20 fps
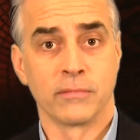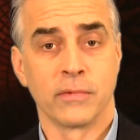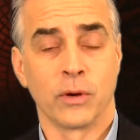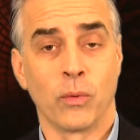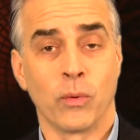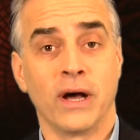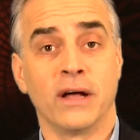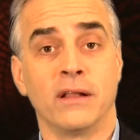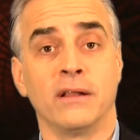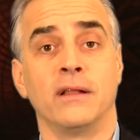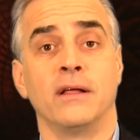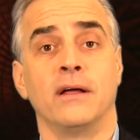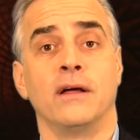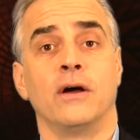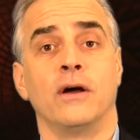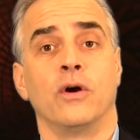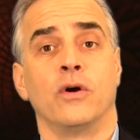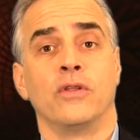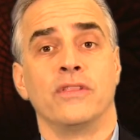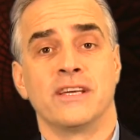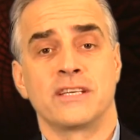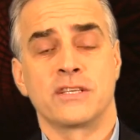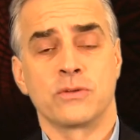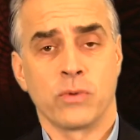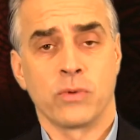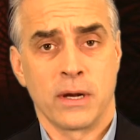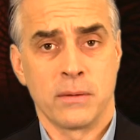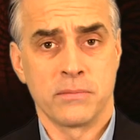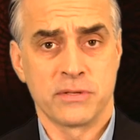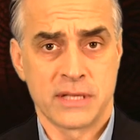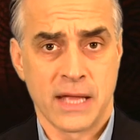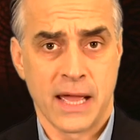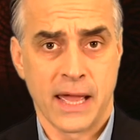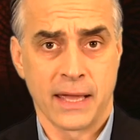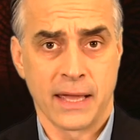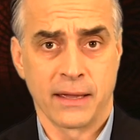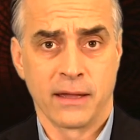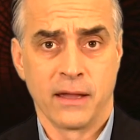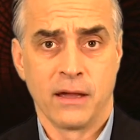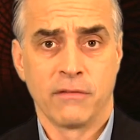Well, this is what I'm
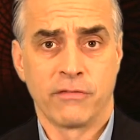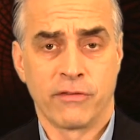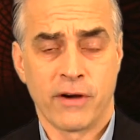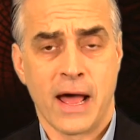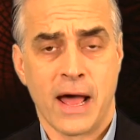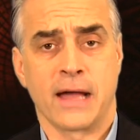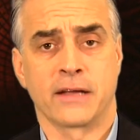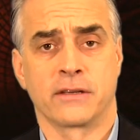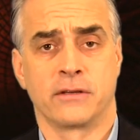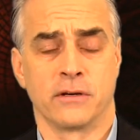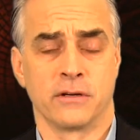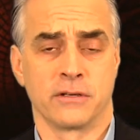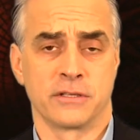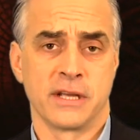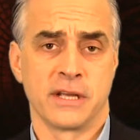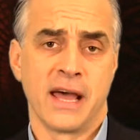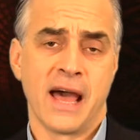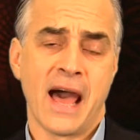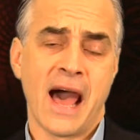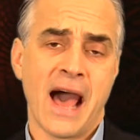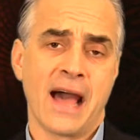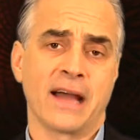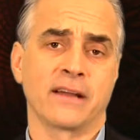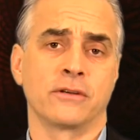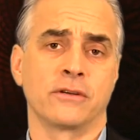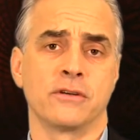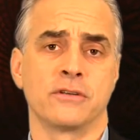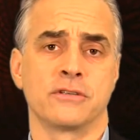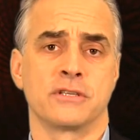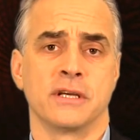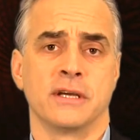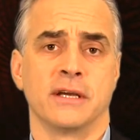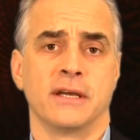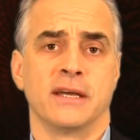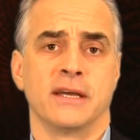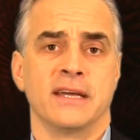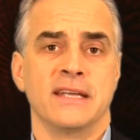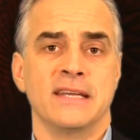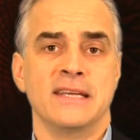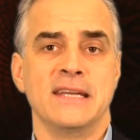saying for actors. Actors
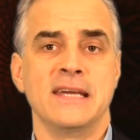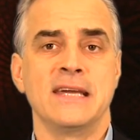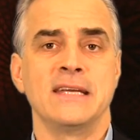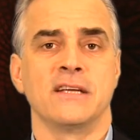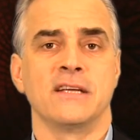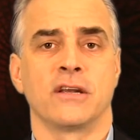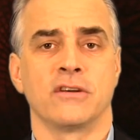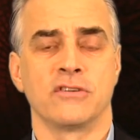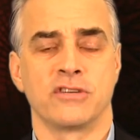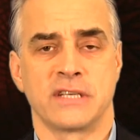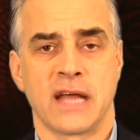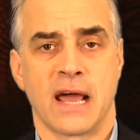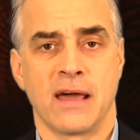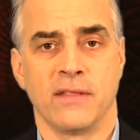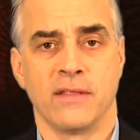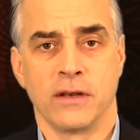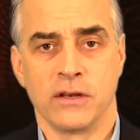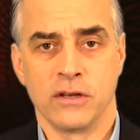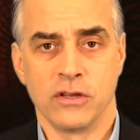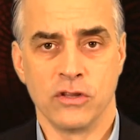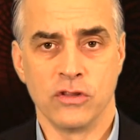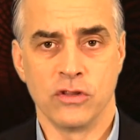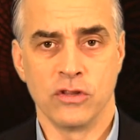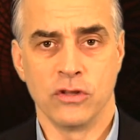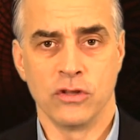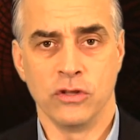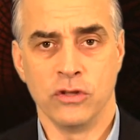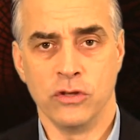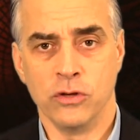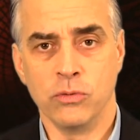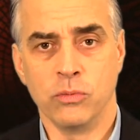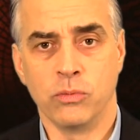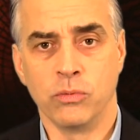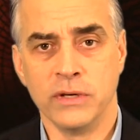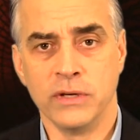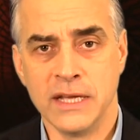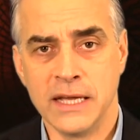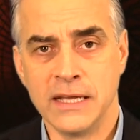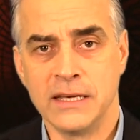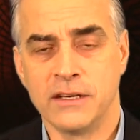need to understand that you
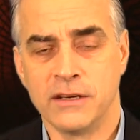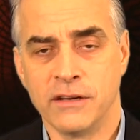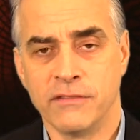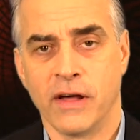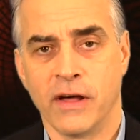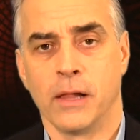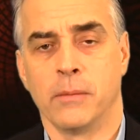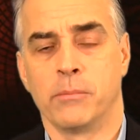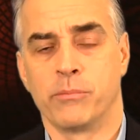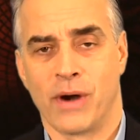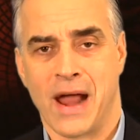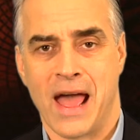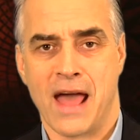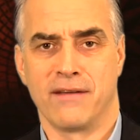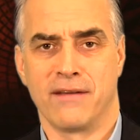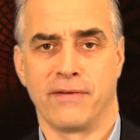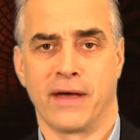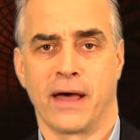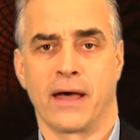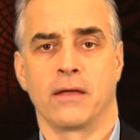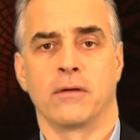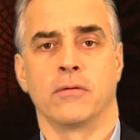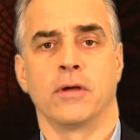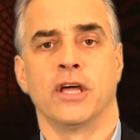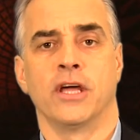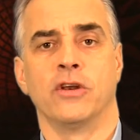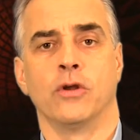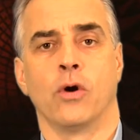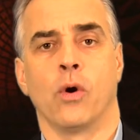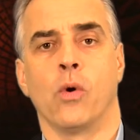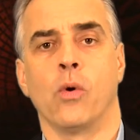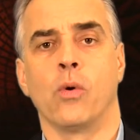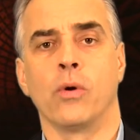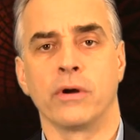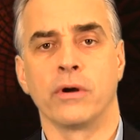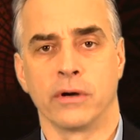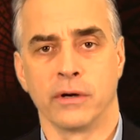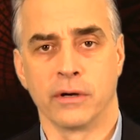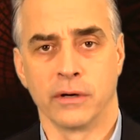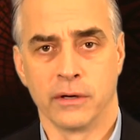need to develop brand value in
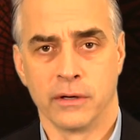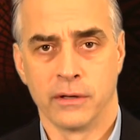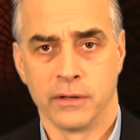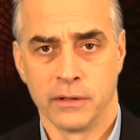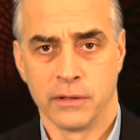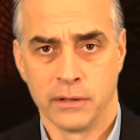order